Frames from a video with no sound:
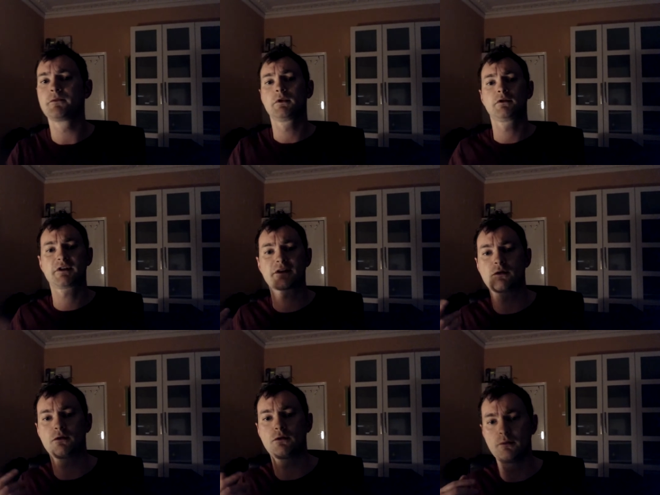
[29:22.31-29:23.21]
So that's
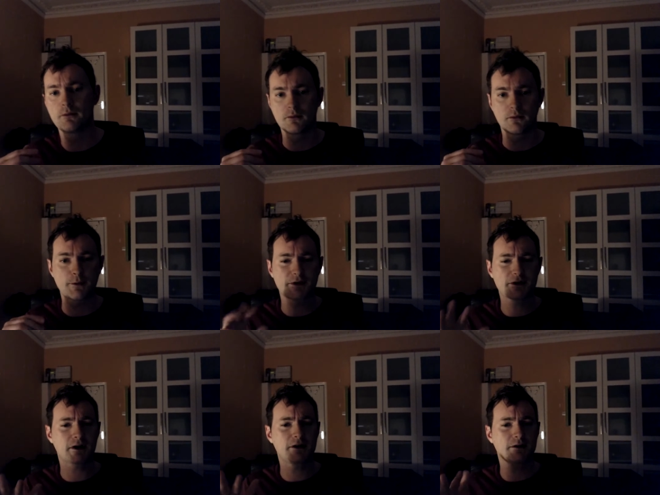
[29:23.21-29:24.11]
cool. It was
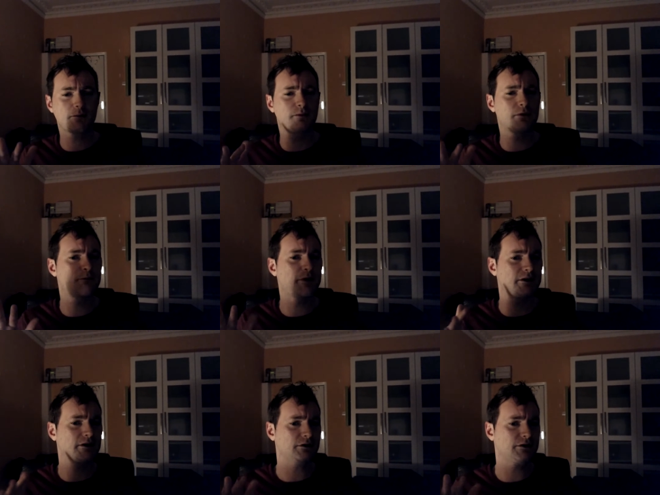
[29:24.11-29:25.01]
starting to be
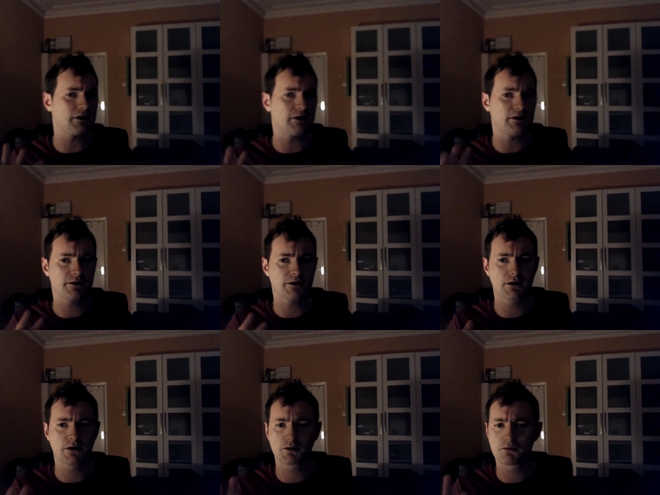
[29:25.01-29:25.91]
dodgy, so